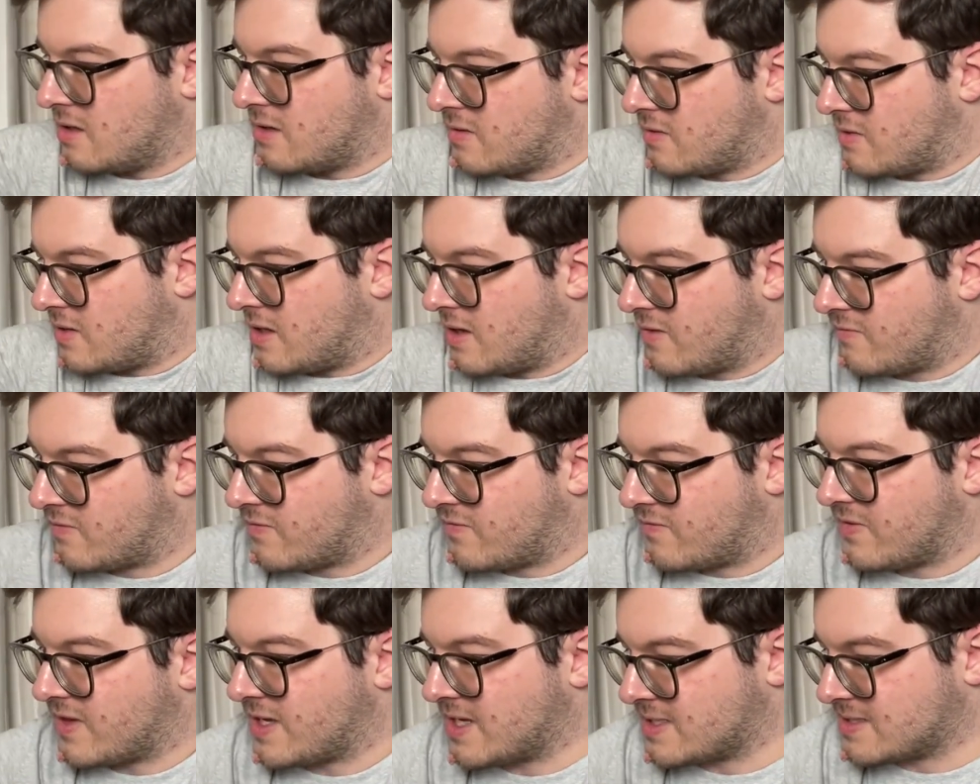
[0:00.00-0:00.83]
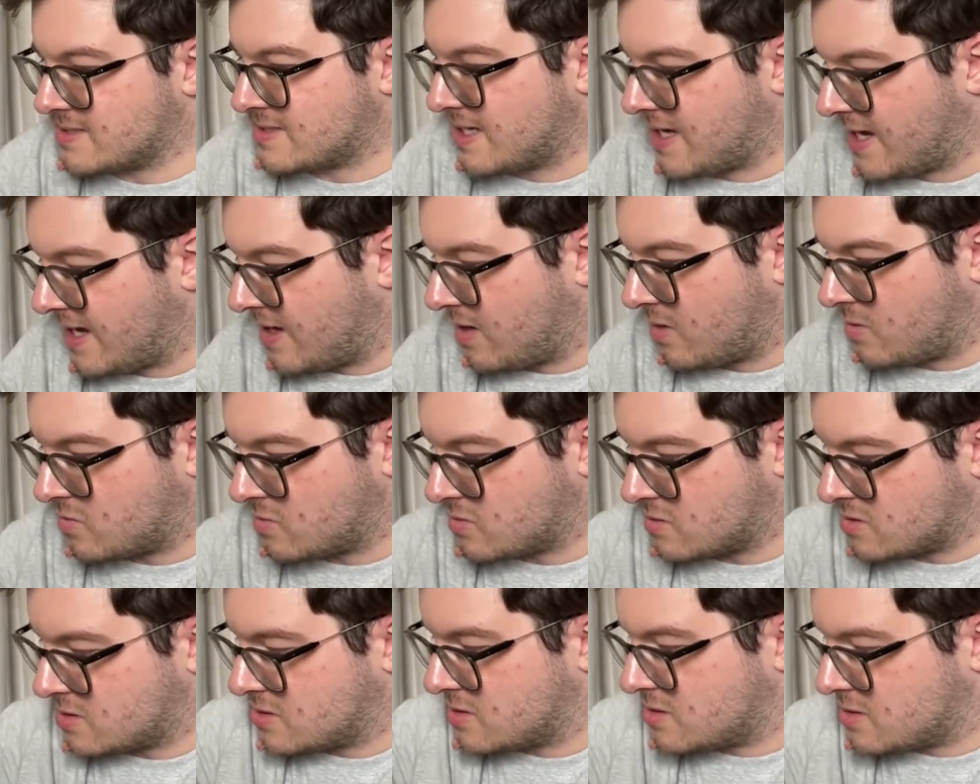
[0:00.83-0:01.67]
the other things out,
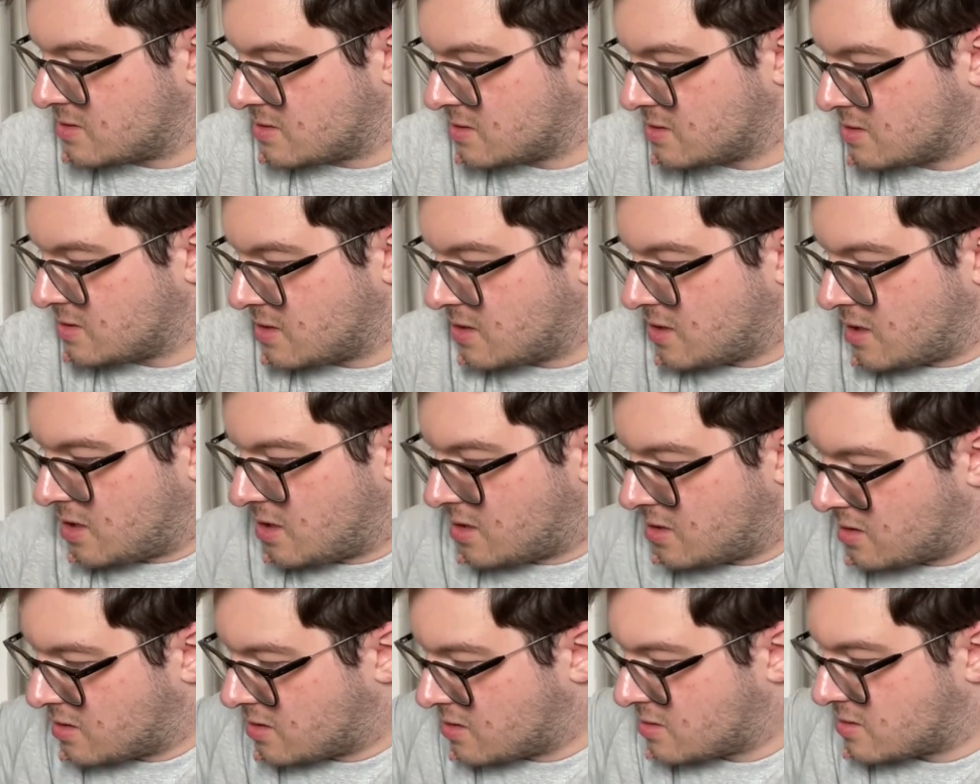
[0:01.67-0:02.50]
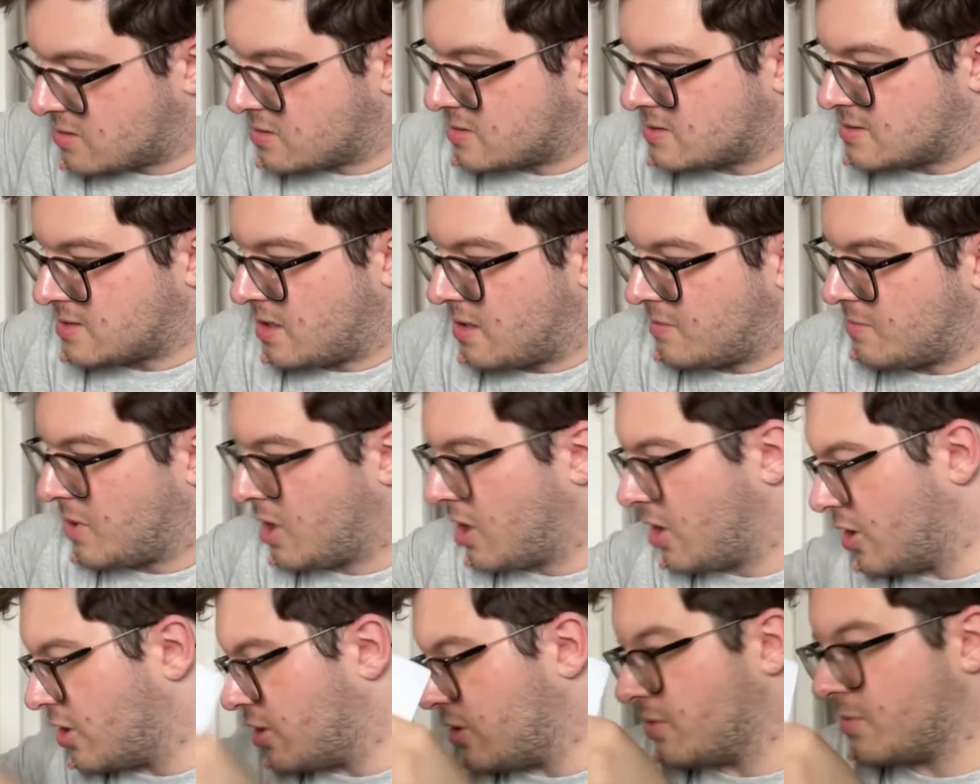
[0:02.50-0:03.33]
because I'm
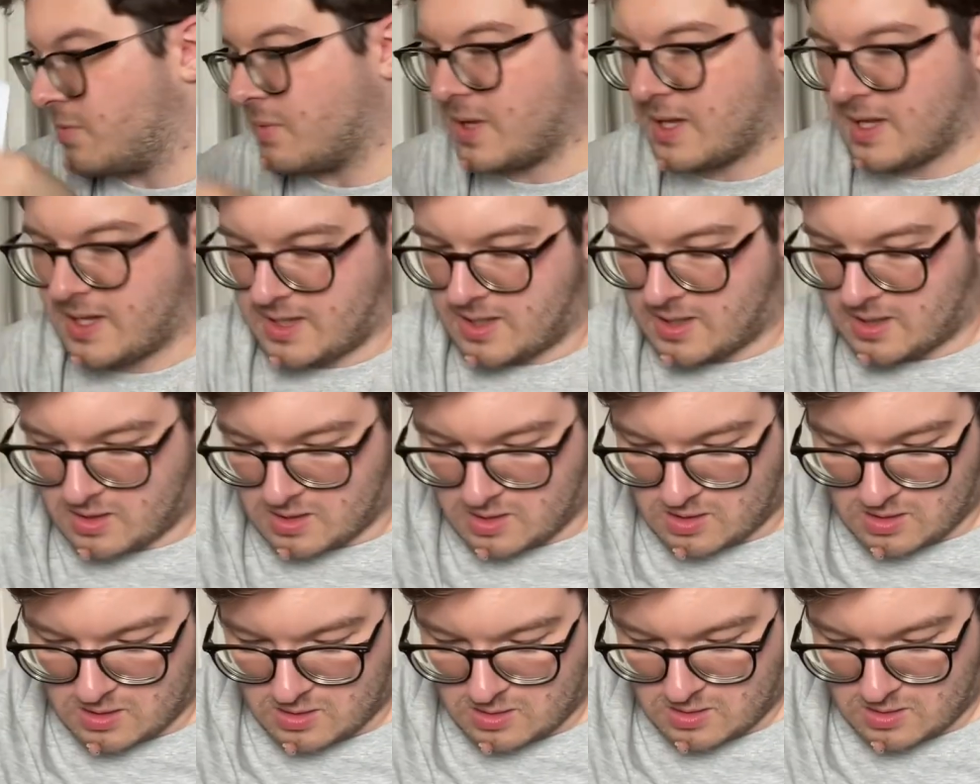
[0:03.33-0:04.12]
hoping,